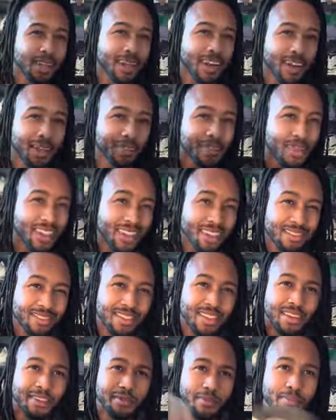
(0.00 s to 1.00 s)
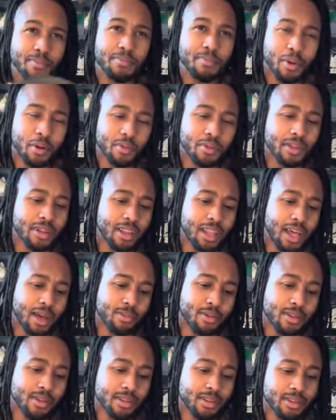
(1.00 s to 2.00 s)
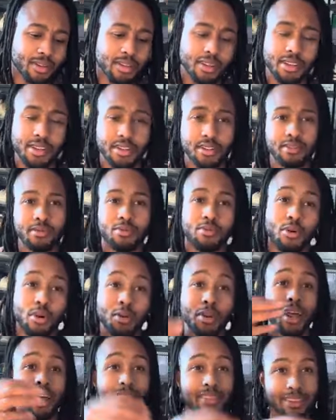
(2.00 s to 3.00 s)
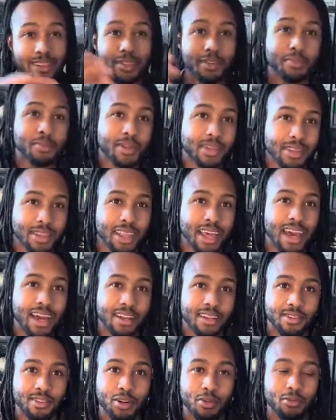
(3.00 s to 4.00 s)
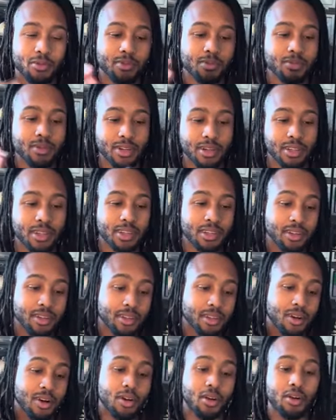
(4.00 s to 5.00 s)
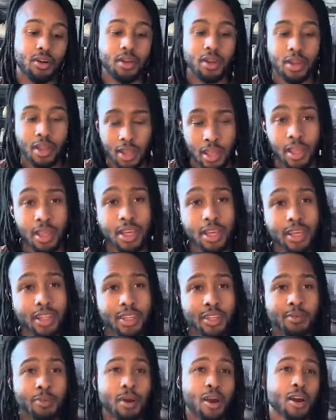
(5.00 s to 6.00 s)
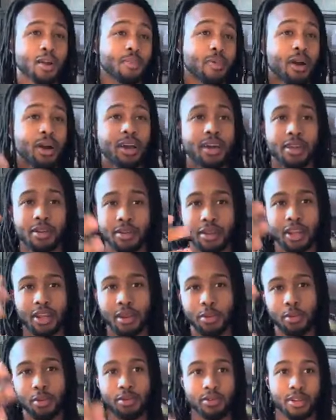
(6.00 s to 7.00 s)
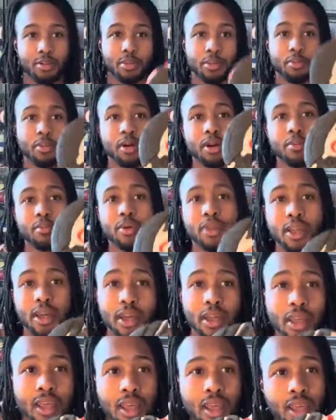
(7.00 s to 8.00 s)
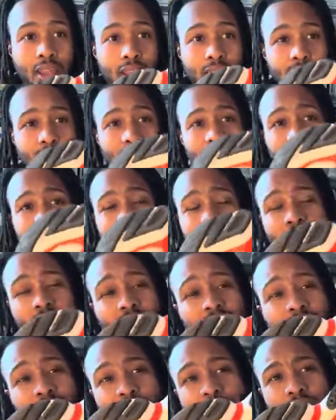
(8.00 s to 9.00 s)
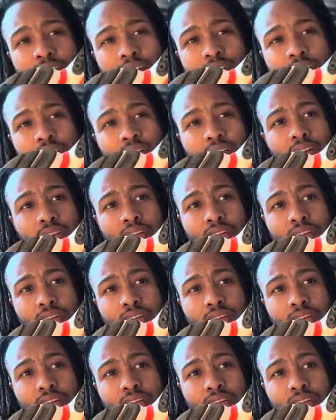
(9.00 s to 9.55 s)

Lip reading: I feel like they've both collabed on this. Well, not this, but the Adistar, which these are inspired by and kind of built up upon. But yeah, this is the traction here.